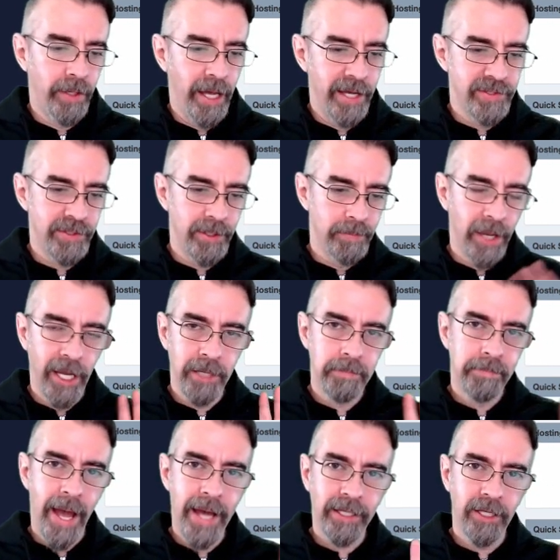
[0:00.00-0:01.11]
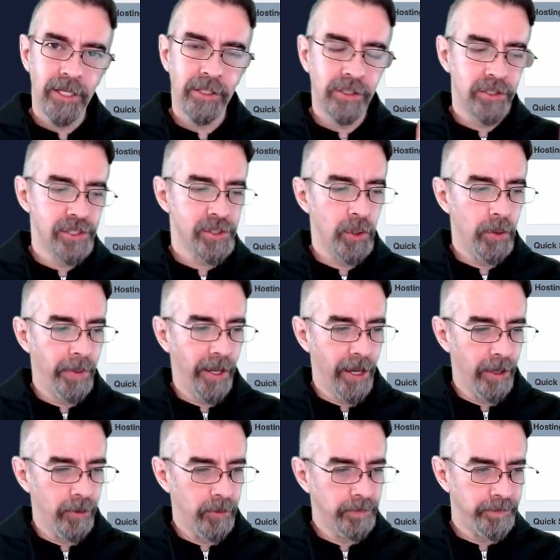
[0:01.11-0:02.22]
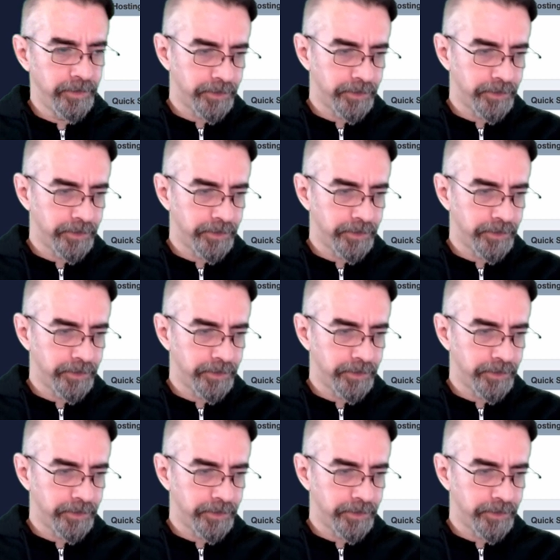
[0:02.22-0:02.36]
as their main backend control panel.